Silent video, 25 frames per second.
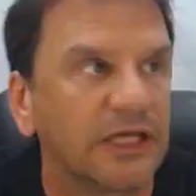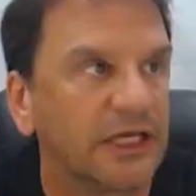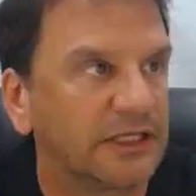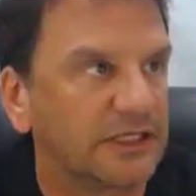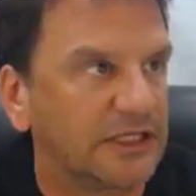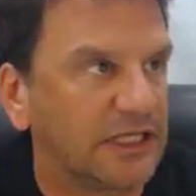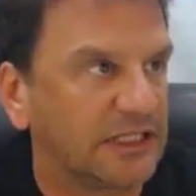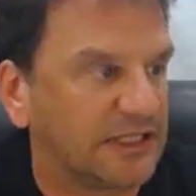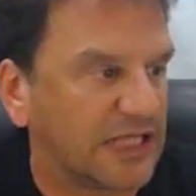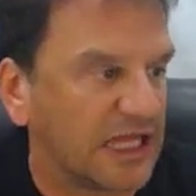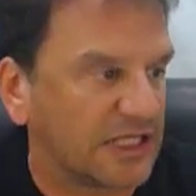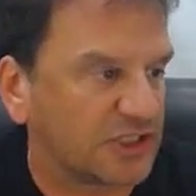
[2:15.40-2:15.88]

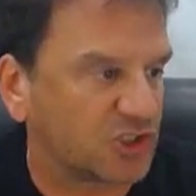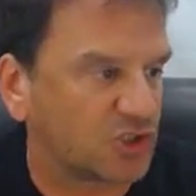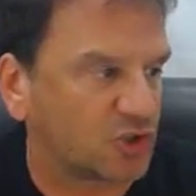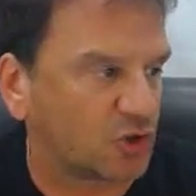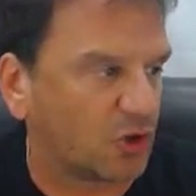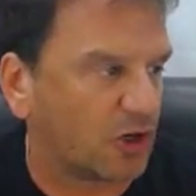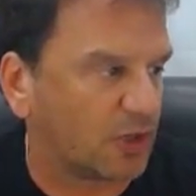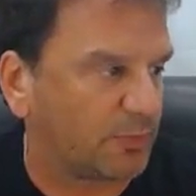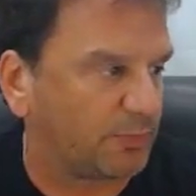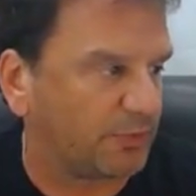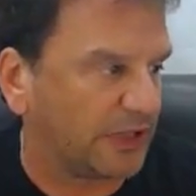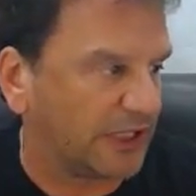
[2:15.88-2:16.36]
Get that
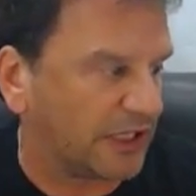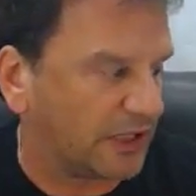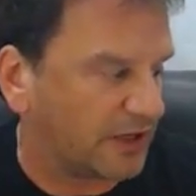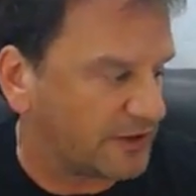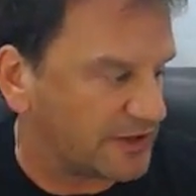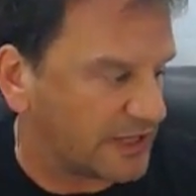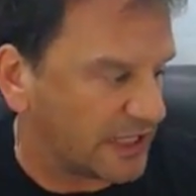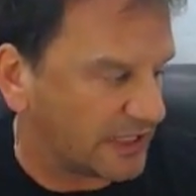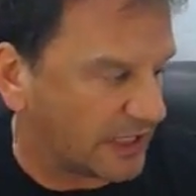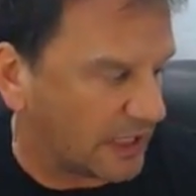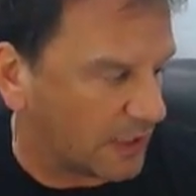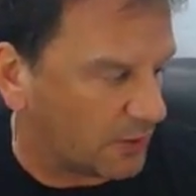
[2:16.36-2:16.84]
star player
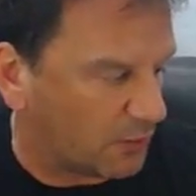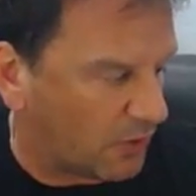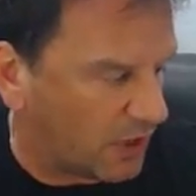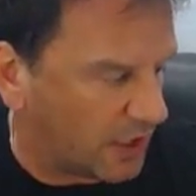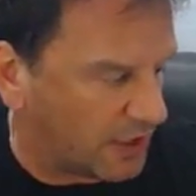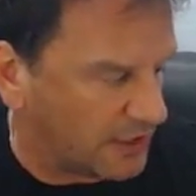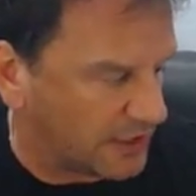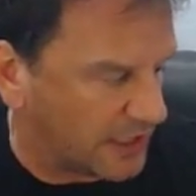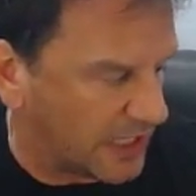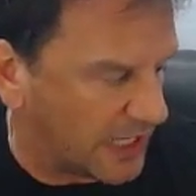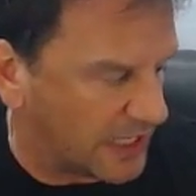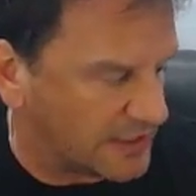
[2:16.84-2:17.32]
that they
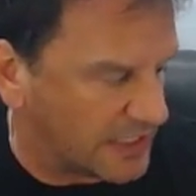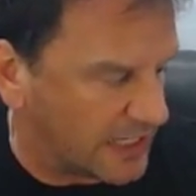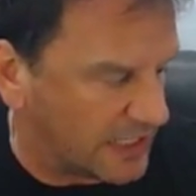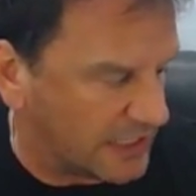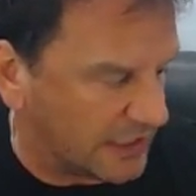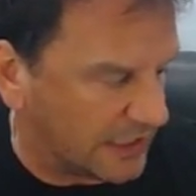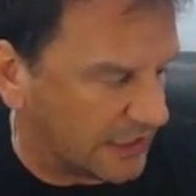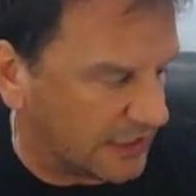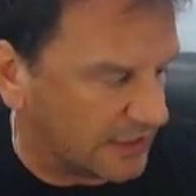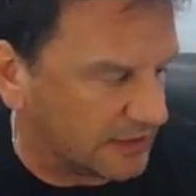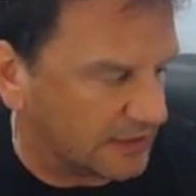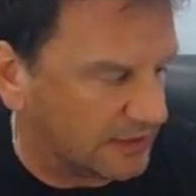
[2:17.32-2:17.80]
want and they
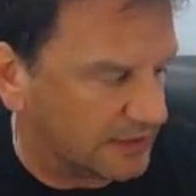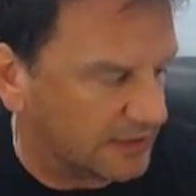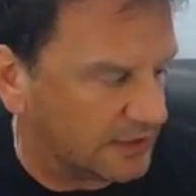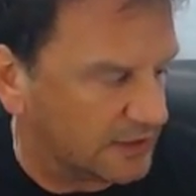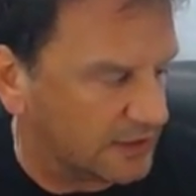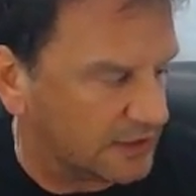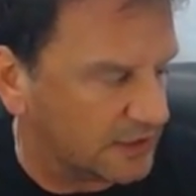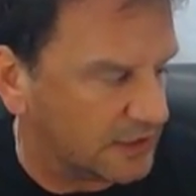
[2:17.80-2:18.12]
need.